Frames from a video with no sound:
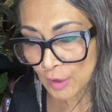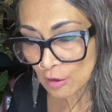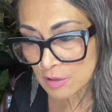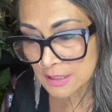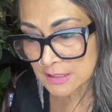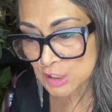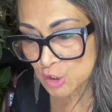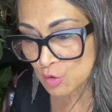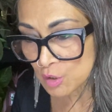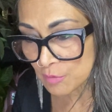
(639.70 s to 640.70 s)
are not
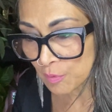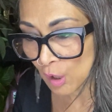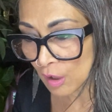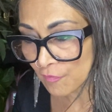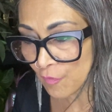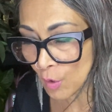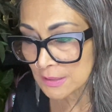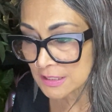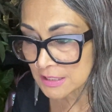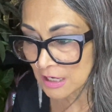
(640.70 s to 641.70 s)
suitable for
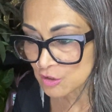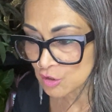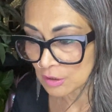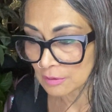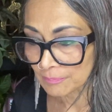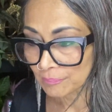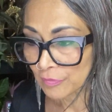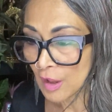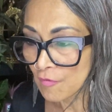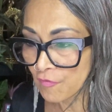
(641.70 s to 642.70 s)
detection
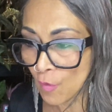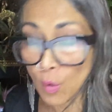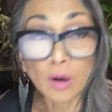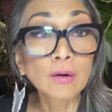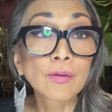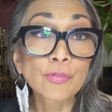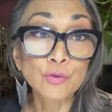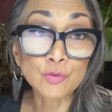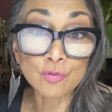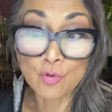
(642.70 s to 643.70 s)
for the
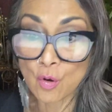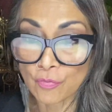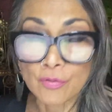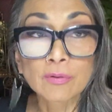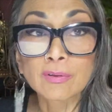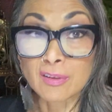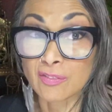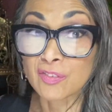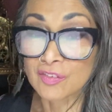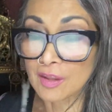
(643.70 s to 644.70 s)
truth. You
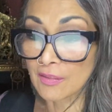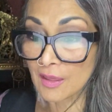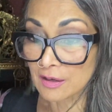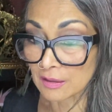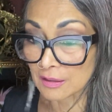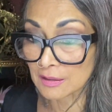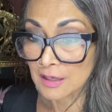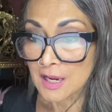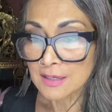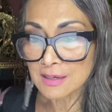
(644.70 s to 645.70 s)
say that again.
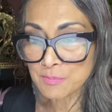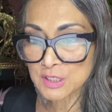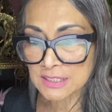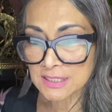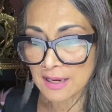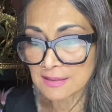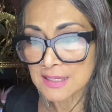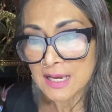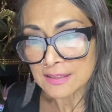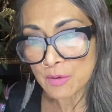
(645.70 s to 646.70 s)
Number 6,
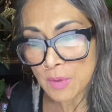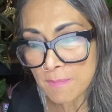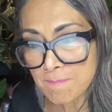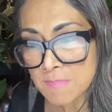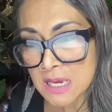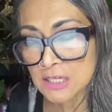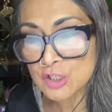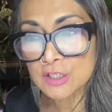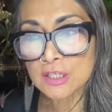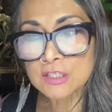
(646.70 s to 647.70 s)
now
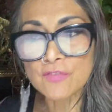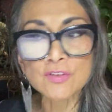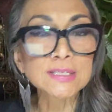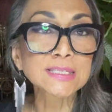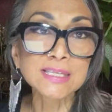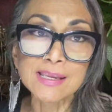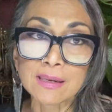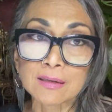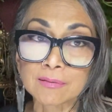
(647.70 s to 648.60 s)
imagine a different scene.